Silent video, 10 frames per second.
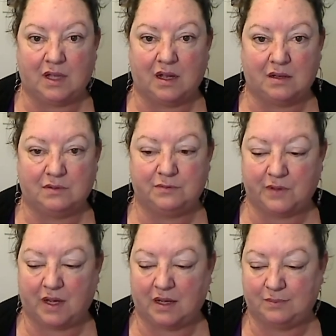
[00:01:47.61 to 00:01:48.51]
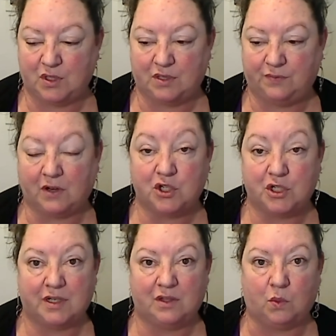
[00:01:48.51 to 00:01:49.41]
of just
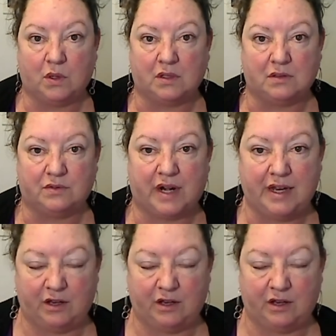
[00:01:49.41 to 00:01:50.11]
function in the world, right?